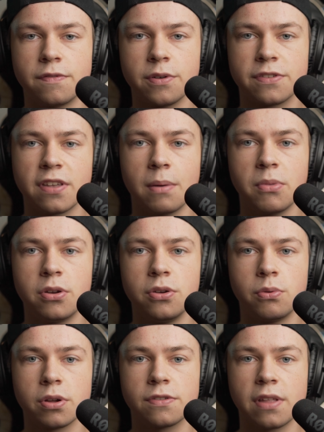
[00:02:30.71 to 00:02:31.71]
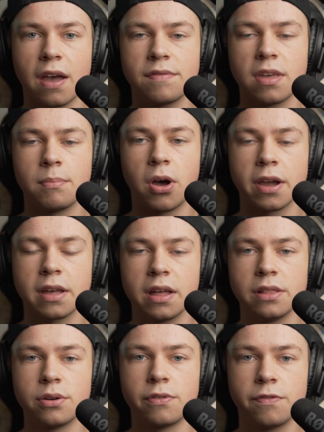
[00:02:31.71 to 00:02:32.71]
for someone who wants to have their mic a
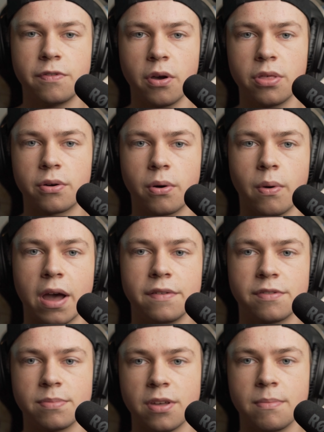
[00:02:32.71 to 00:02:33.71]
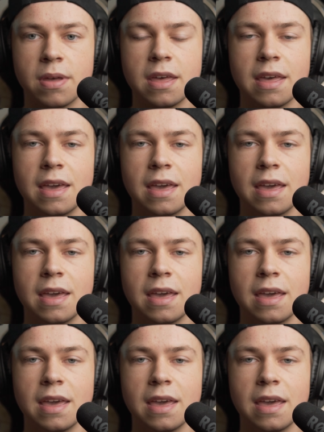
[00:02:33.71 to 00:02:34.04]
little further away from them